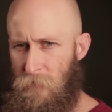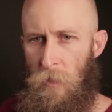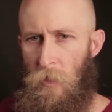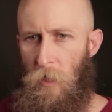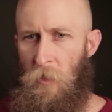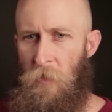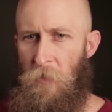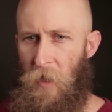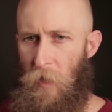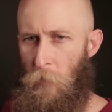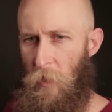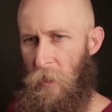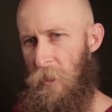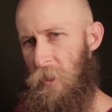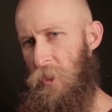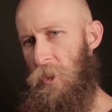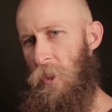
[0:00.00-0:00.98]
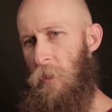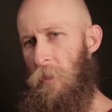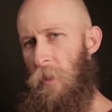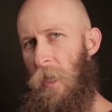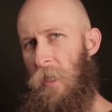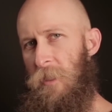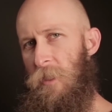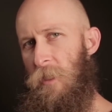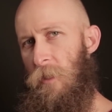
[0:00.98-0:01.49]
Another thing I wanted to show you
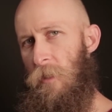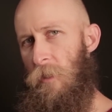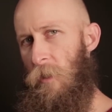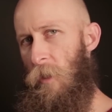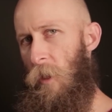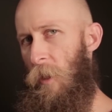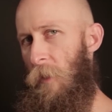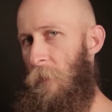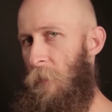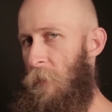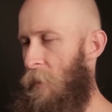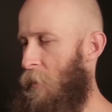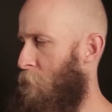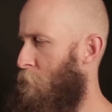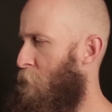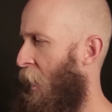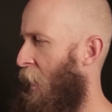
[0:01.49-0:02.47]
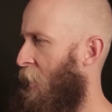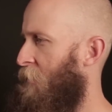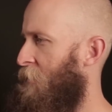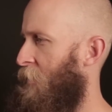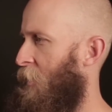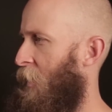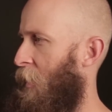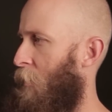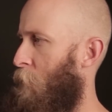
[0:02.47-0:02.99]
guys here on the back of the
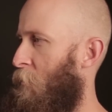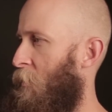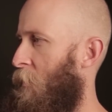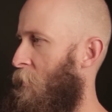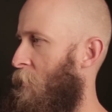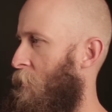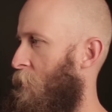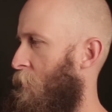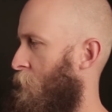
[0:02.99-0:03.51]
camera,